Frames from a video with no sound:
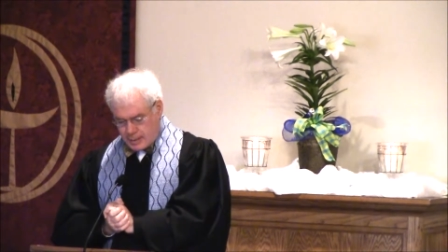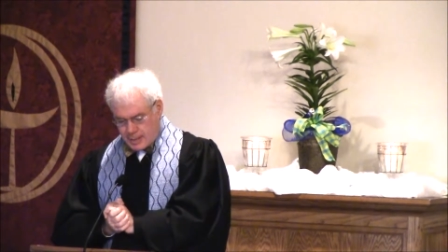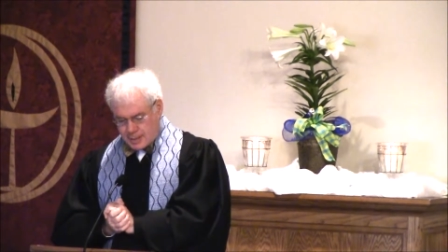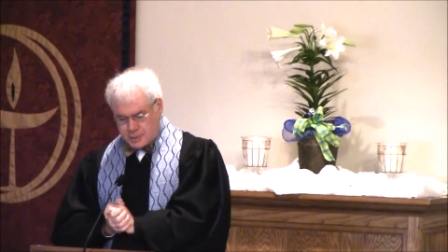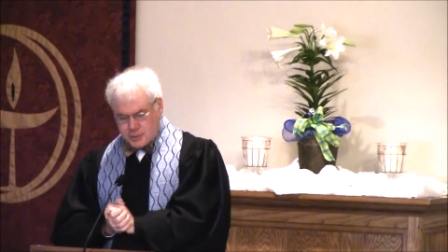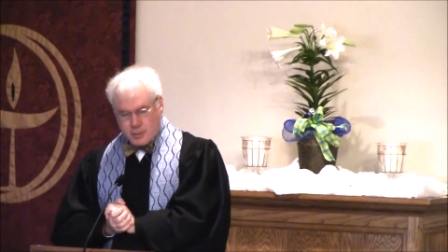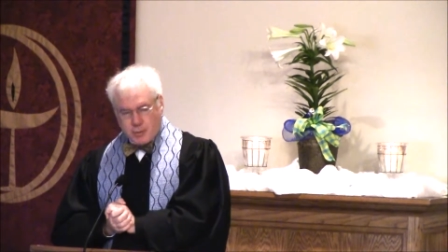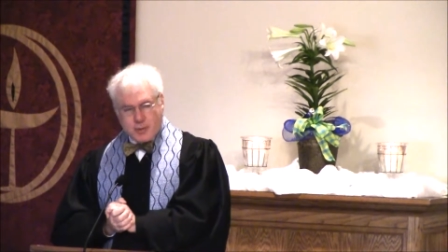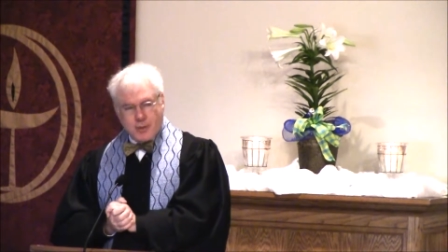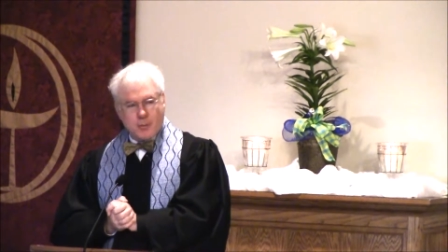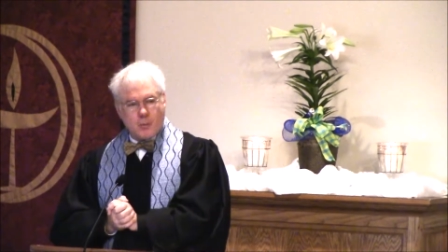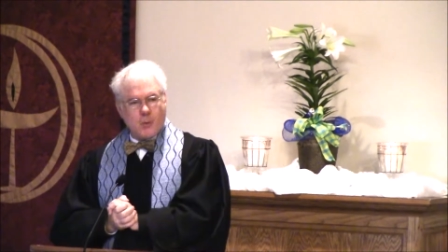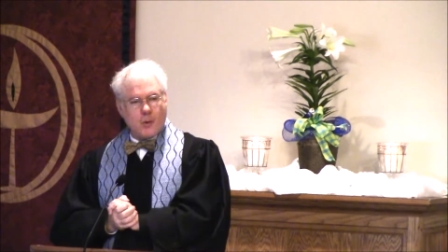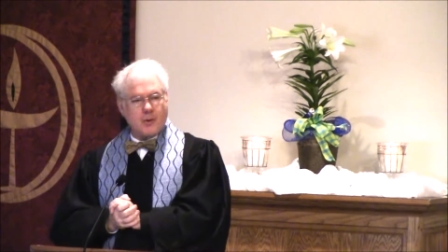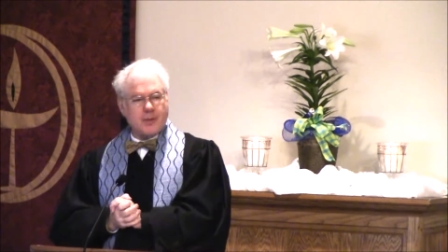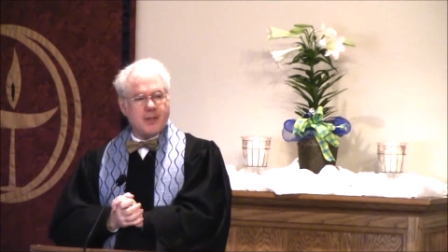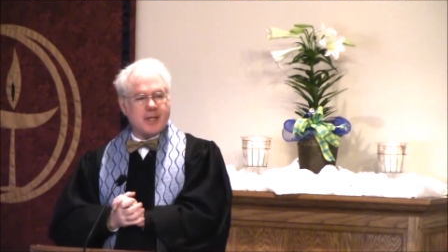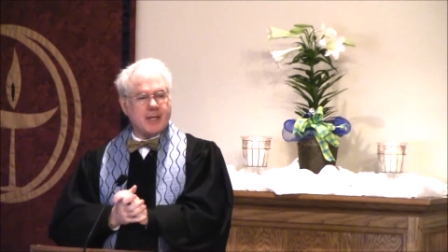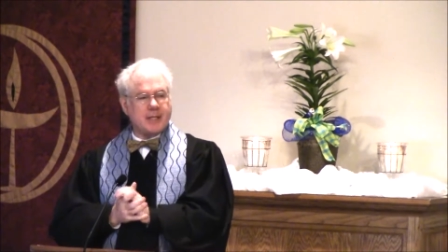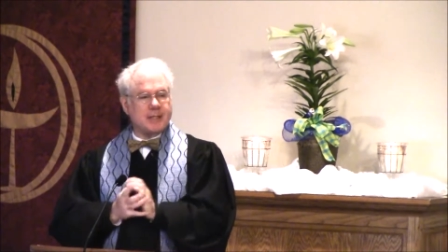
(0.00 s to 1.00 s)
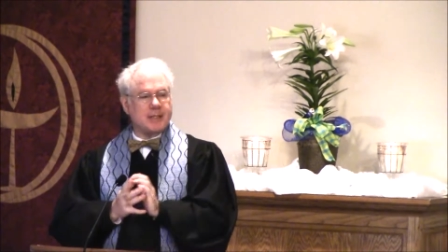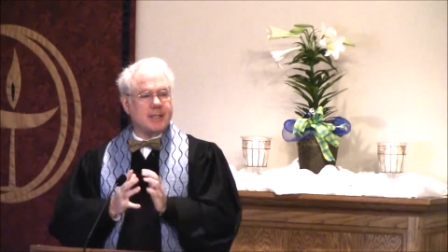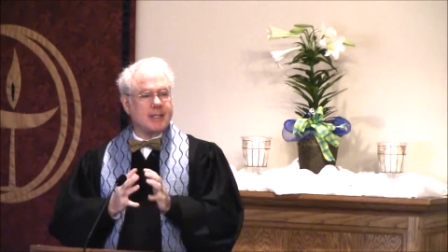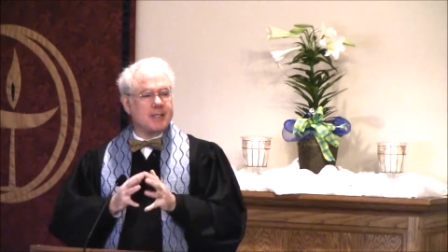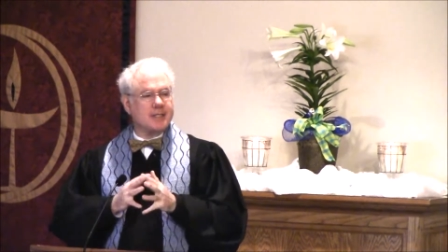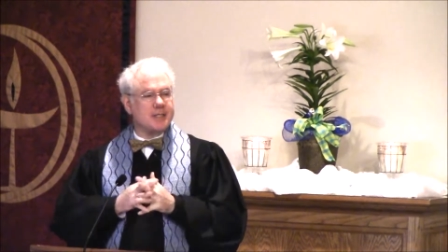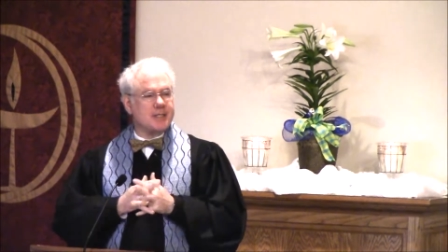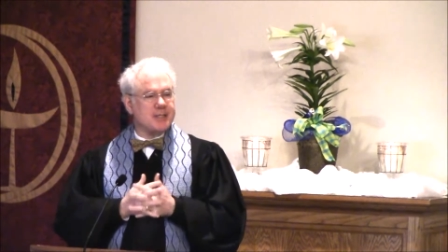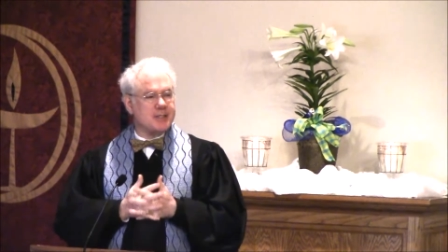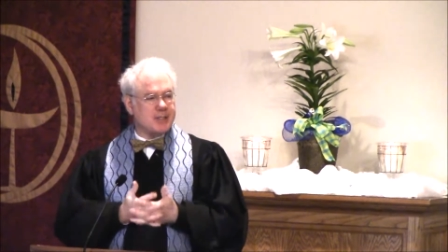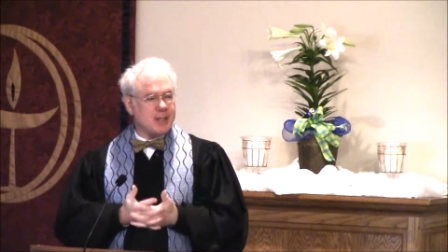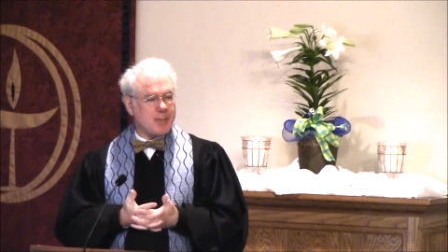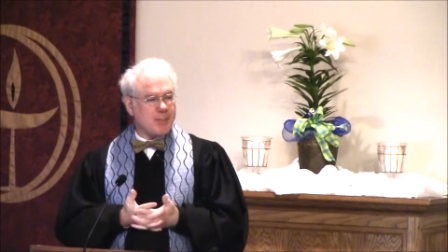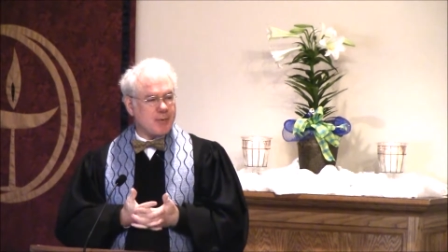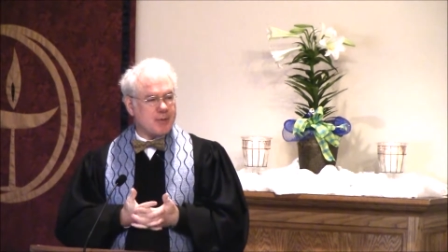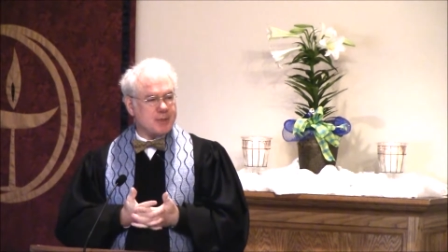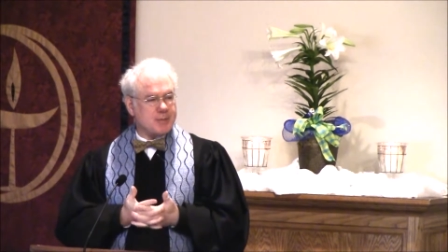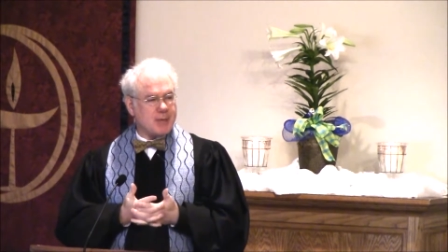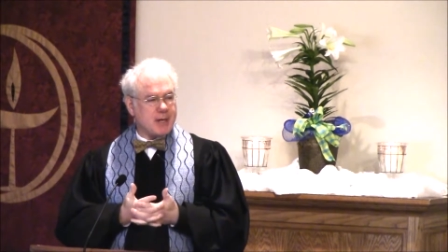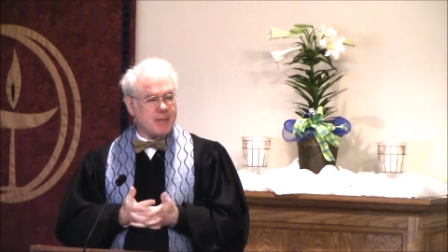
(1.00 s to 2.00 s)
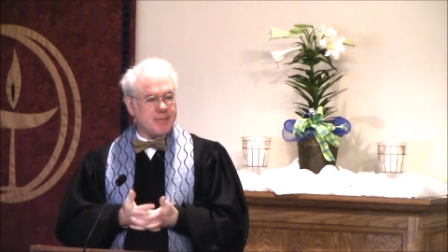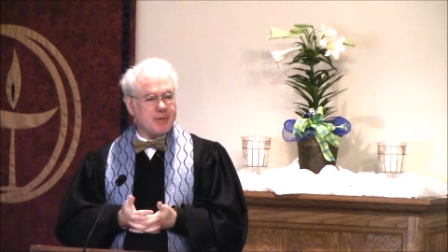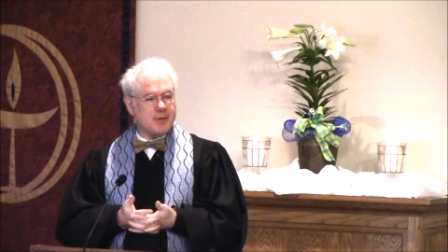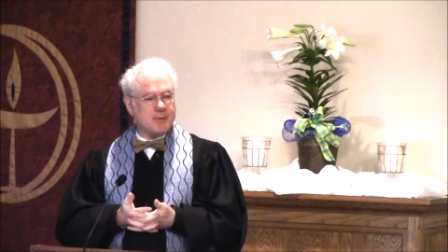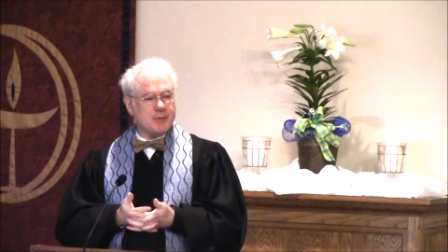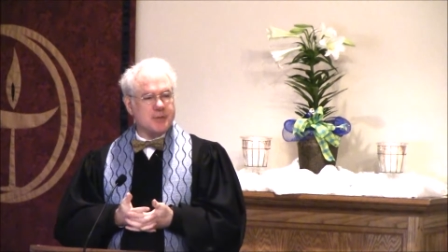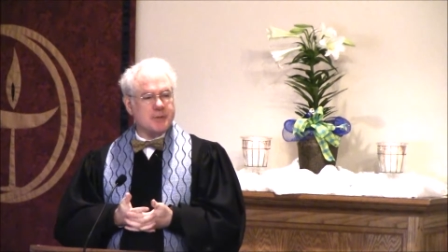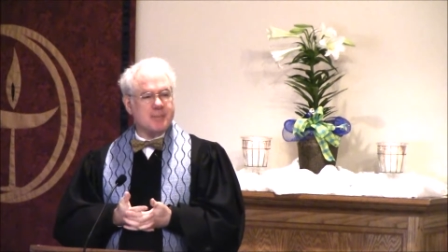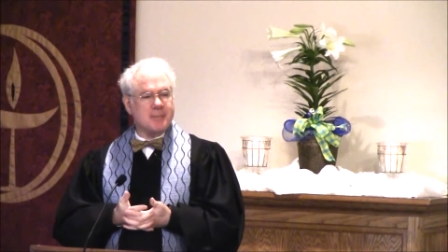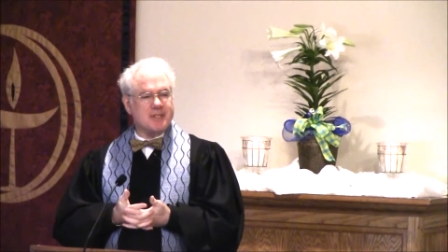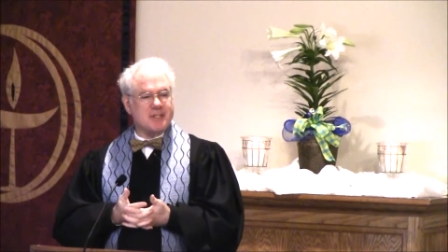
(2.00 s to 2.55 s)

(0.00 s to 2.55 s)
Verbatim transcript: And so the word that his contemporaries might have used,